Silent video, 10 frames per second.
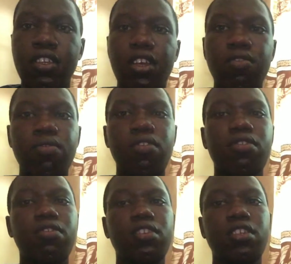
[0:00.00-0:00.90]
I will
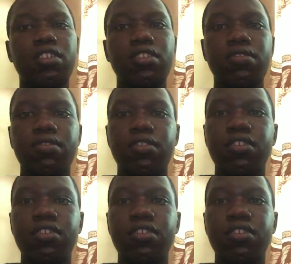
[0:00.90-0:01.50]
work on that, you know.